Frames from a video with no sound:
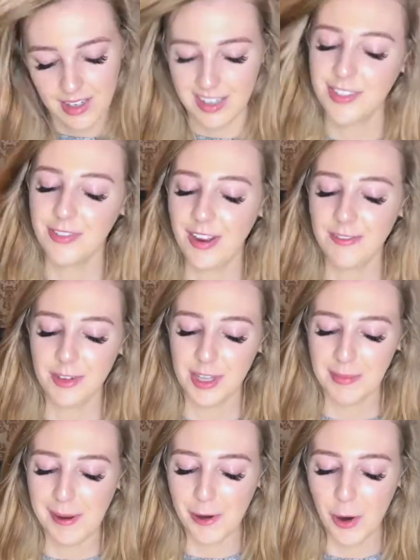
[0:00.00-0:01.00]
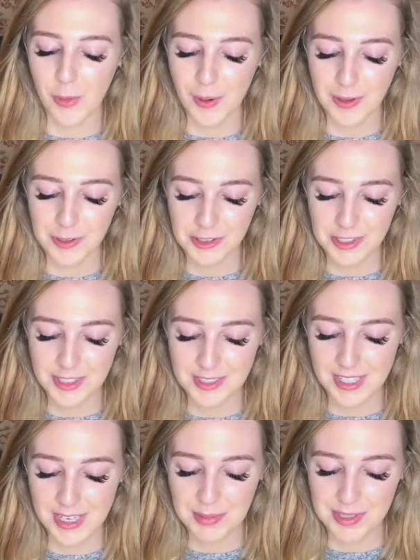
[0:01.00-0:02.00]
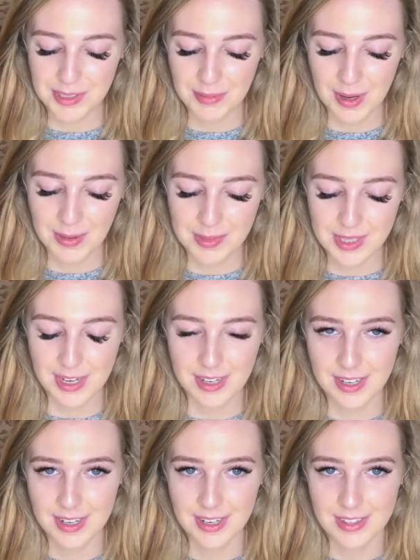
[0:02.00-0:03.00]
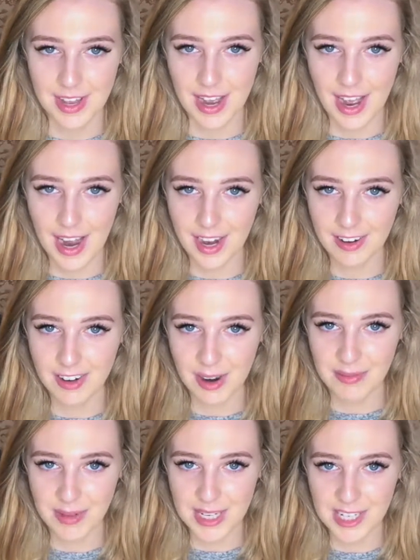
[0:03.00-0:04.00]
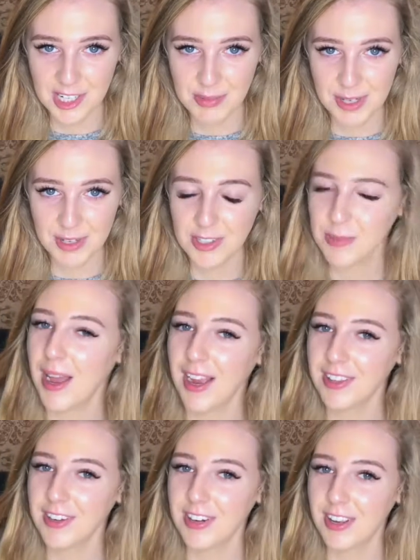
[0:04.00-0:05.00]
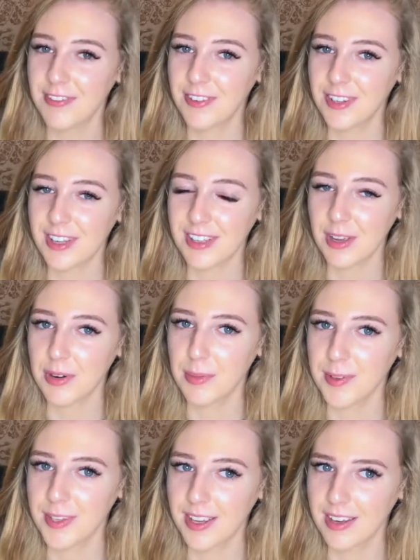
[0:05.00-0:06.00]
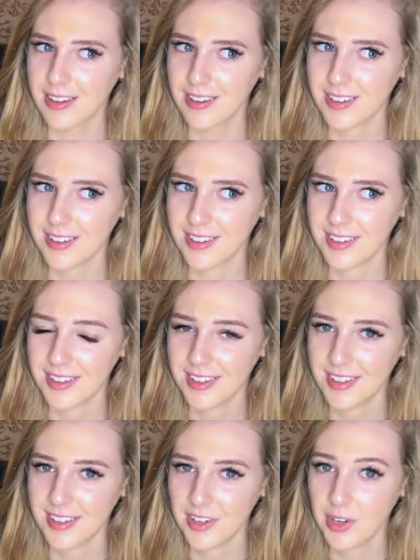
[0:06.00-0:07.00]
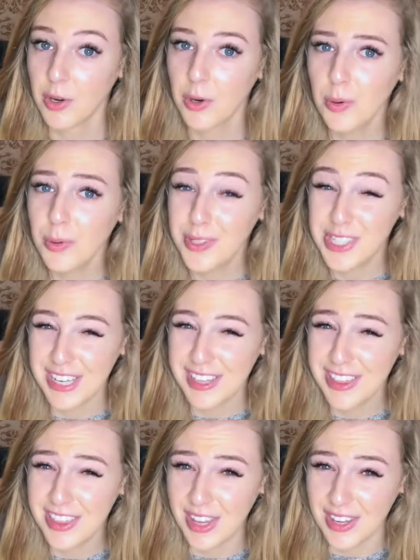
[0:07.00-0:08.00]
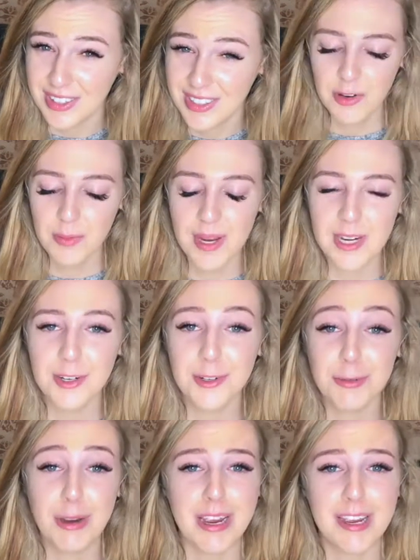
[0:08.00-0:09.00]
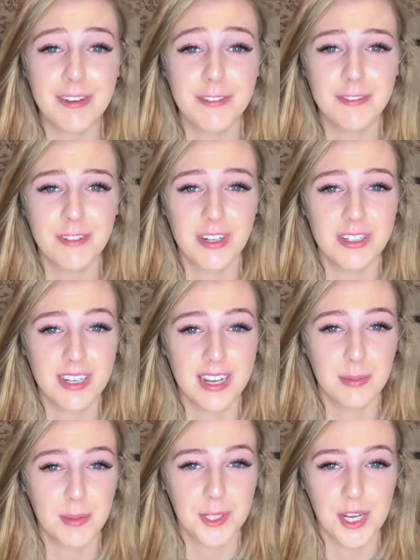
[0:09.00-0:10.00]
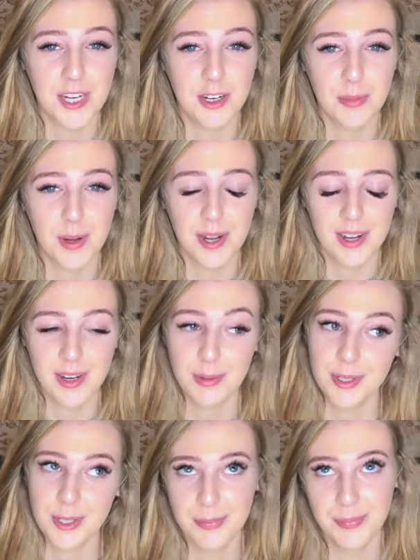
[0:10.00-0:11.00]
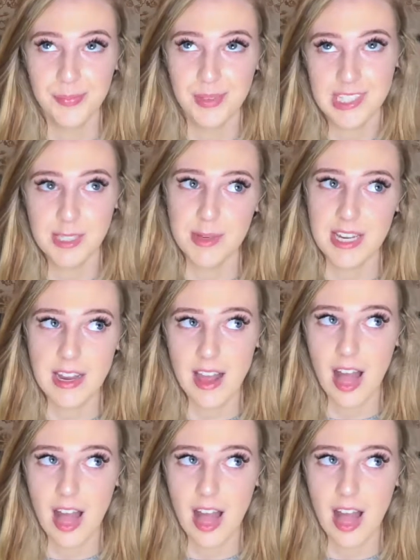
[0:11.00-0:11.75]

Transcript: it's fine for like my coworkers to see, but sometimes like the higher up management goes back there and I feel like they would have been like, who did this? Who made a grave for a dead potato bug? And I'd be like, it's me.